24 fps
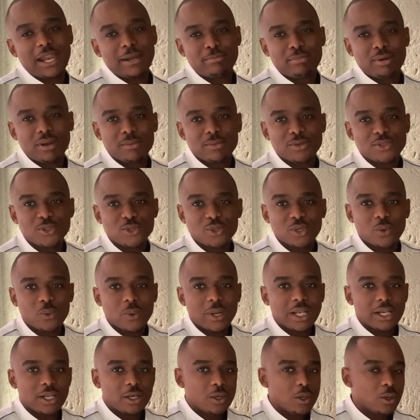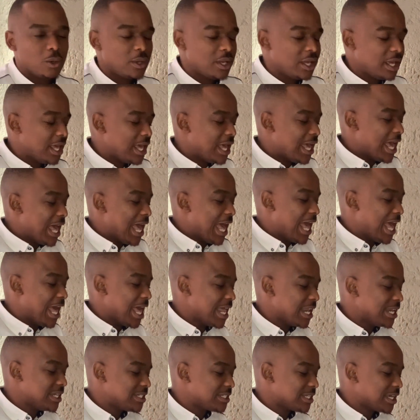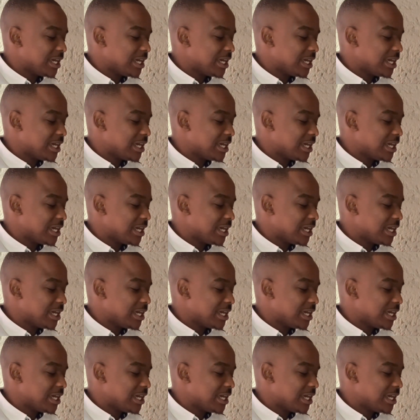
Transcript: promised you a while ago, and